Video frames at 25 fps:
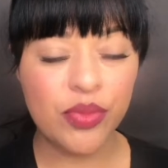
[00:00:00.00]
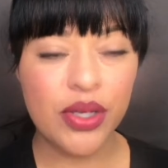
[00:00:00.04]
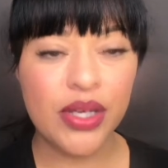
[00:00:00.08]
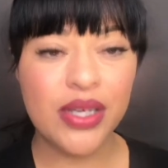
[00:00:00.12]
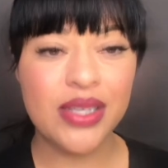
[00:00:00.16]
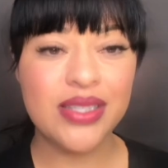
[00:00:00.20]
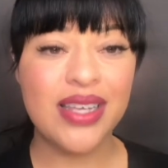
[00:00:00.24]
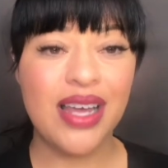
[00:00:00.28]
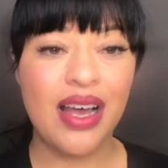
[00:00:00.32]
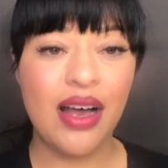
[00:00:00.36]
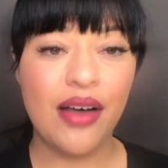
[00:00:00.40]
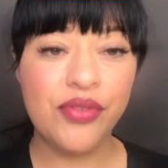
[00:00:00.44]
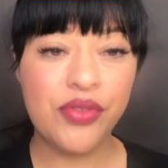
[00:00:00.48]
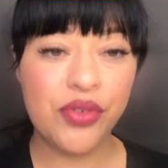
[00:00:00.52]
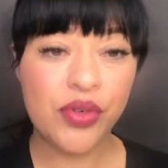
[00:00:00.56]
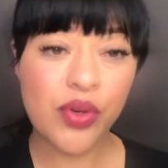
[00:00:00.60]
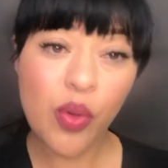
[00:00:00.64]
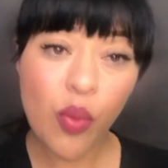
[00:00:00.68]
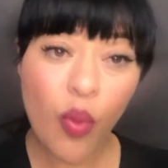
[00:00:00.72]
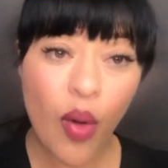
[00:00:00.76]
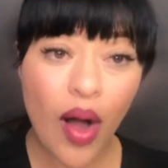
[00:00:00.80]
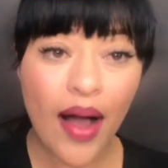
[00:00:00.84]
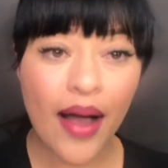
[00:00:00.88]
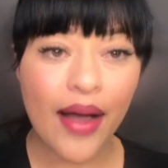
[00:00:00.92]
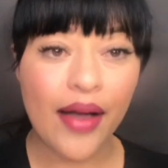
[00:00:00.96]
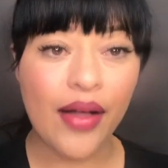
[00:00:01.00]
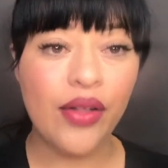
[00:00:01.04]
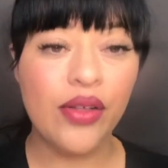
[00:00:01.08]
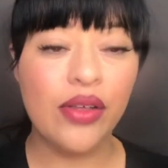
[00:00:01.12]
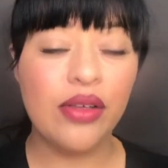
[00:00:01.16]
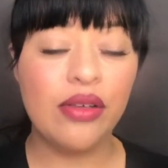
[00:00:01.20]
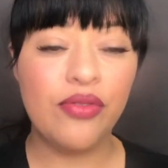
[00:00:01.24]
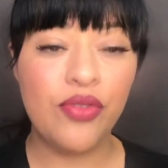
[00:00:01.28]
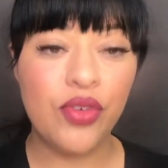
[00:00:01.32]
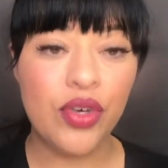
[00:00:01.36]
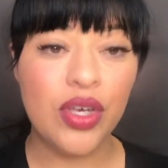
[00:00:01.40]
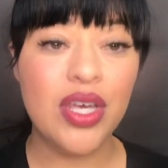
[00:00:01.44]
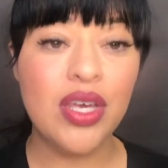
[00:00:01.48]
because after a while,
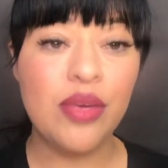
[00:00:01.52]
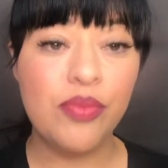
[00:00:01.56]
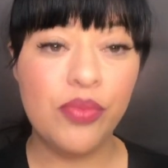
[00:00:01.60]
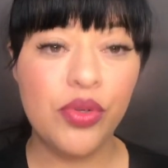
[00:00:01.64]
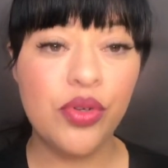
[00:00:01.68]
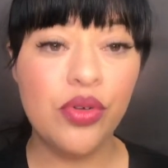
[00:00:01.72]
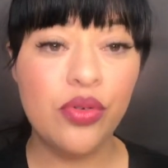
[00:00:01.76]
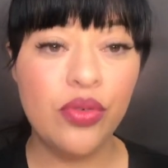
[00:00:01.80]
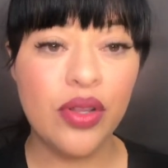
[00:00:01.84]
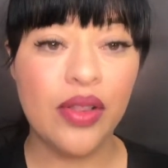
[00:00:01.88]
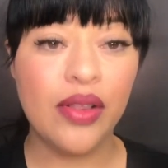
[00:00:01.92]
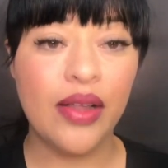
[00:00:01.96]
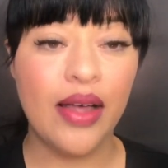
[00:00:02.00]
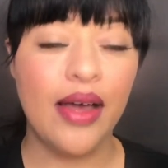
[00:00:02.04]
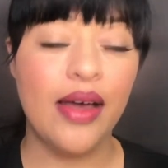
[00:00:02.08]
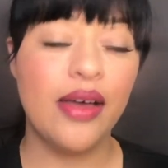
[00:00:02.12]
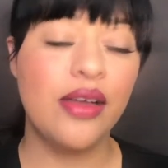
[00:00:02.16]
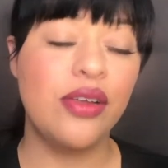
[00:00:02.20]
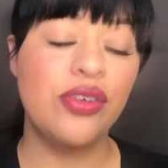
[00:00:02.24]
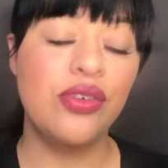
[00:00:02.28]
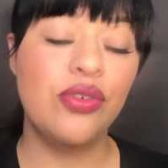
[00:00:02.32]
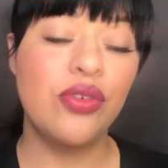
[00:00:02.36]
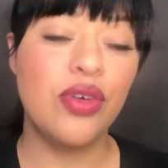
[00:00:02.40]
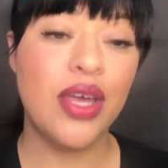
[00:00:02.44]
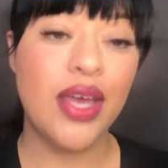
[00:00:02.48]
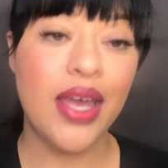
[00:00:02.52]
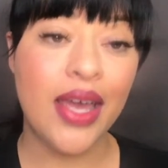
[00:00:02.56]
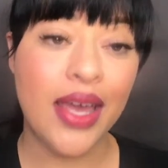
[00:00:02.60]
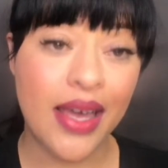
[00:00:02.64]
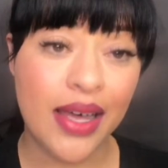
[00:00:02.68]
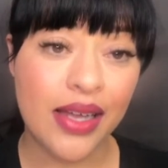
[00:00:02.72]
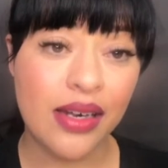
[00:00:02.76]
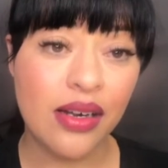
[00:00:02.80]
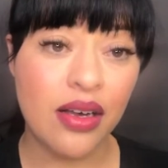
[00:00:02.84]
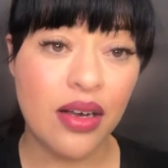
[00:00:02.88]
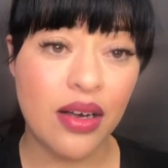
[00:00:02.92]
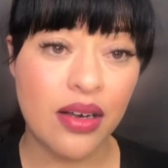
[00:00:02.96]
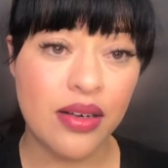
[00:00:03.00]
if you keep doing that, you
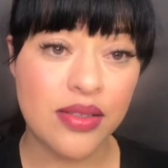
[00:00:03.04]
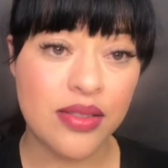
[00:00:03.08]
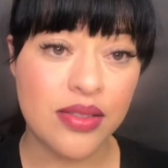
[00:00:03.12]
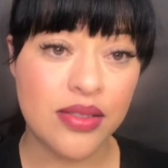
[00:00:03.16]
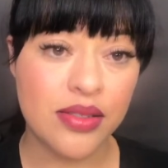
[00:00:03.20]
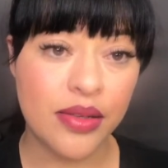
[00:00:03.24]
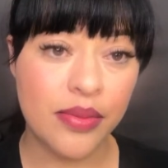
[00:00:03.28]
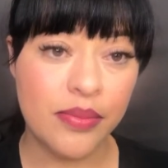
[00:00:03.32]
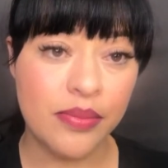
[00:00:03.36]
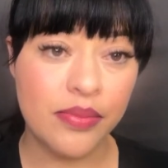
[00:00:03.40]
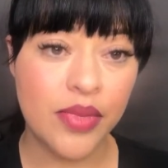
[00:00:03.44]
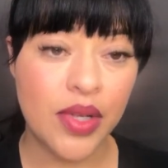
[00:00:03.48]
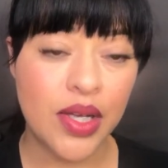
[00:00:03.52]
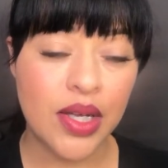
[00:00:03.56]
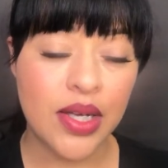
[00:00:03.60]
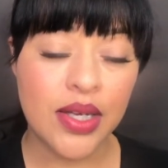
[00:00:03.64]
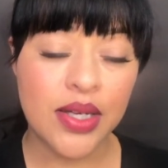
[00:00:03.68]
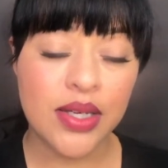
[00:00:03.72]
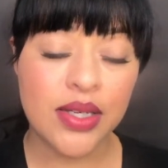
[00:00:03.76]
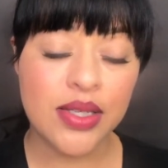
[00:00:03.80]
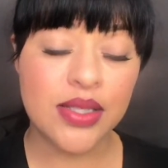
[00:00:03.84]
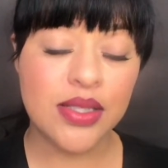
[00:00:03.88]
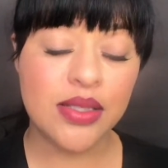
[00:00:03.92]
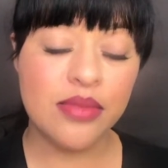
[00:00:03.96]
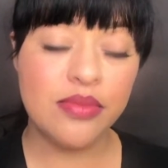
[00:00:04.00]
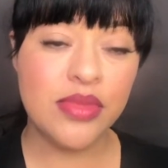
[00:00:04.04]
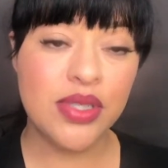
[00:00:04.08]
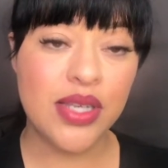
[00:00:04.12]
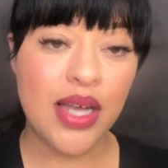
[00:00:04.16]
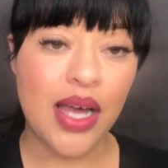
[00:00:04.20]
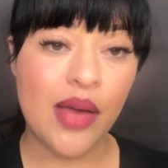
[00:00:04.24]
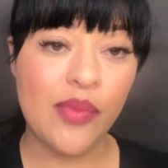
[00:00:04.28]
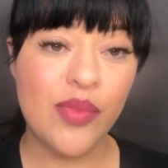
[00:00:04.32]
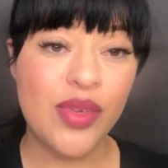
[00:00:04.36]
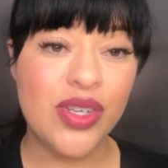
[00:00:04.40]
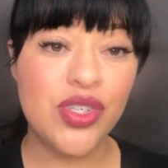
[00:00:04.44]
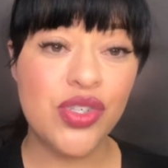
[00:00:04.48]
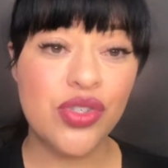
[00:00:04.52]
can cause some
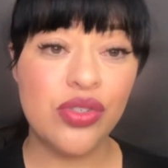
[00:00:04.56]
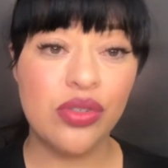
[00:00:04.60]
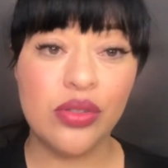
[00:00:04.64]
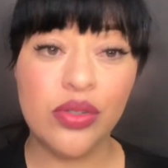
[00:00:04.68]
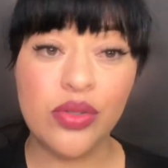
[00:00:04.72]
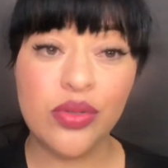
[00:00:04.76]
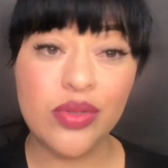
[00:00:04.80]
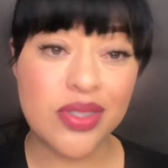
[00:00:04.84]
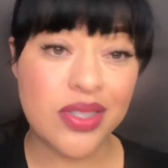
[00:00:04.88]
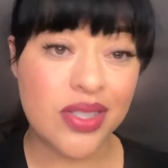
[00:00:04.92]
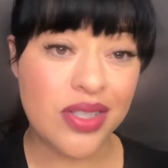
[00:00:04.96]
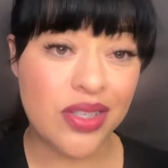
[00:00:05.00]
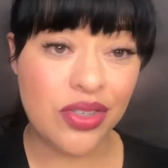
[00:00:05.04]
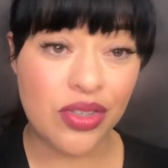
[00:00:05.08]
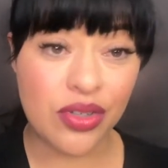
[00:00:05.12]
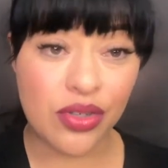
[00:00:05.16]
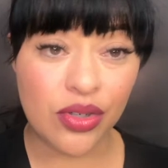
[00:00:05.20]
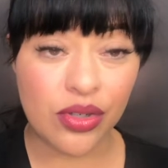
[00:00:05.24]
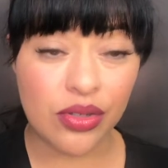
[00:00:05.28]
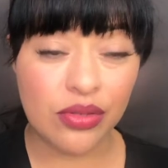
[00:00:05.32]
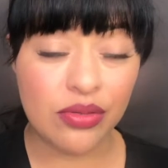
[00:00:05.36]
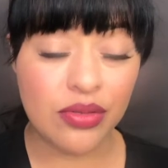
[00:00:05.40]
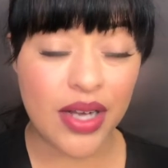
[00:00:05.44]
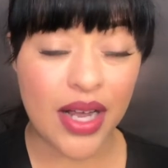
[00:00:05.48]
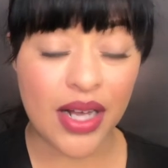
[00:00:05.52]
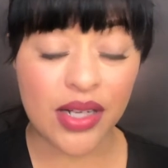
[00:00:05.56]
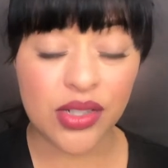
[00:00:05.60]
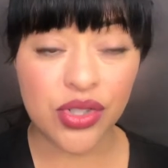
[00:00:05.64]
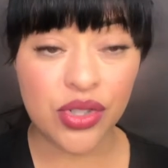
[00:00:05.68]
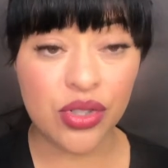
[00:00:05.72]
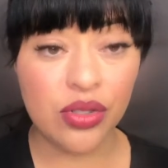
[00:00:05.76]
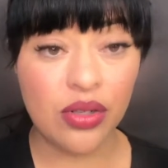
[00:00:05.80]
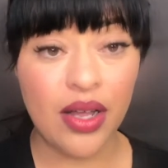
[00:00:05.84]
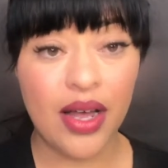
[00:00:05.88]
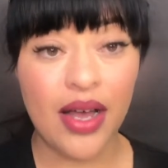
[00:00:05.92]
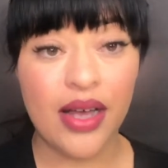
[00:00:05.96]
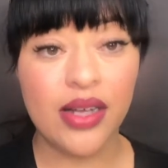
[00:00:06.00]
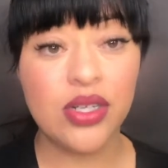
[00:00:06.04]
damage, loosen your
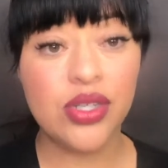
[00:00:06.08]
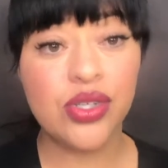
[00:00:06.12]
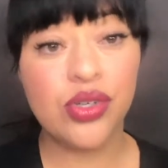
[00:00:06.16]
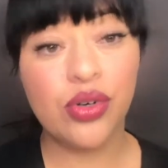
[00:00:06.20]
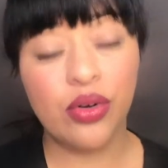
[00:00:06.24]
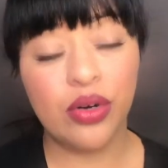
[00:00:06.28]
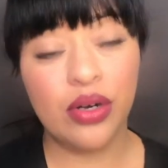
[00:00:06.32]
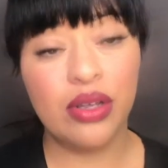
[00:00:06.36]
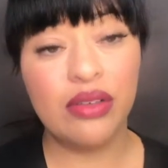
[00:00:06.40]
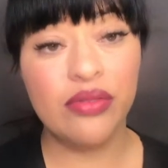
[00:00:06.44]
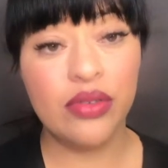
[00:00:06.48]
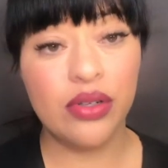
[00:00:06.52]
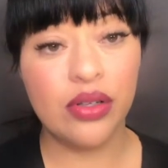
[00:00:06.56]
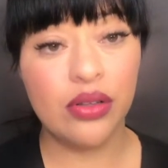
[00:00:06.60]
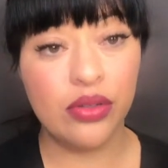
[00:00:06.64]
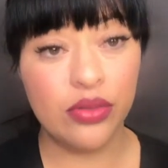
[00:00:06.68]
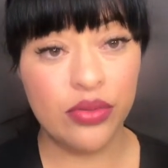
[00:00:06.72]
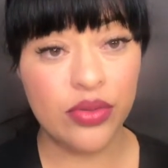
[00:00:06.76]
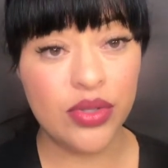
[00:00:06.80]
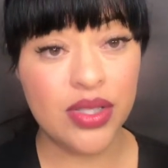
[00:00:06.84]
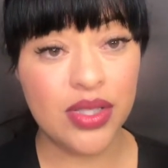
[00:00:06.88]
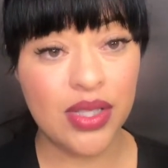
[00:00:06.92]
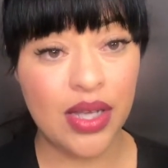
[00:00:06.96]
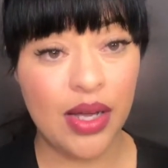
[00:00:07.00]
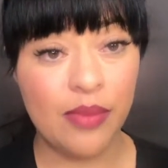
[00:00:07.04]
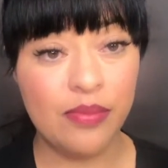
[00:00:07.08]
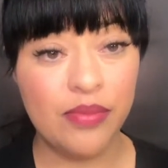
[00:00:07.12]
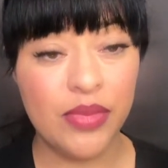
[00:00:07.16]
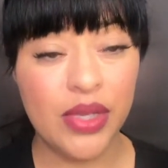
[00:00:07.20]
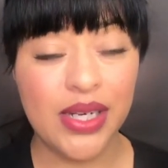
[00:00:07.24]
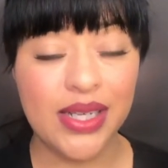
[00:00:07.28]
natural lash, or even lose some.